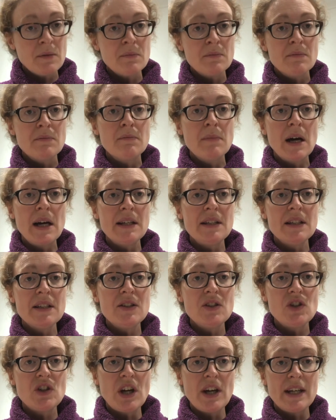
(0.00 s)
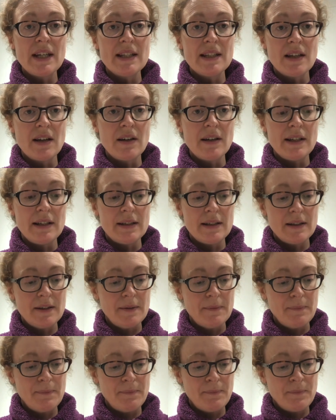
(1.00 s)
Midas shut his eyes.
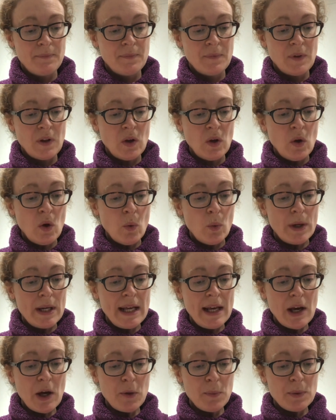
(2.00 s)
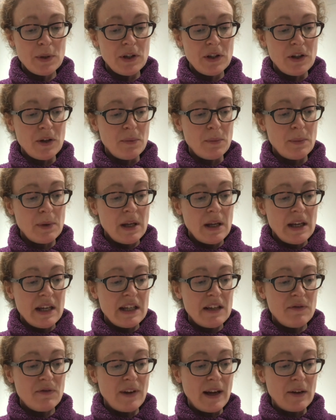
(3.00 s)
When he opened them, he
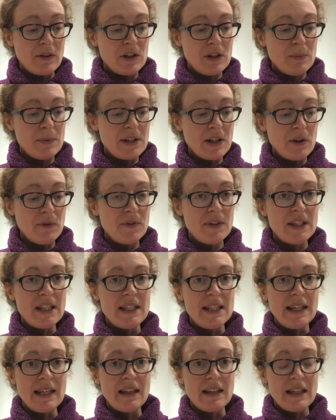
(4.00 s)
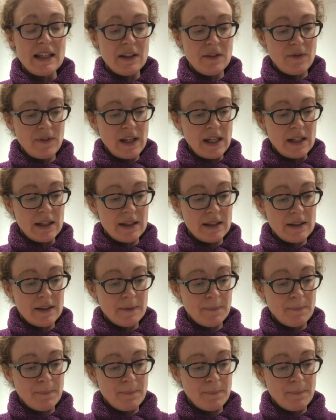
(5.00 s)
found himself sitting at his feast.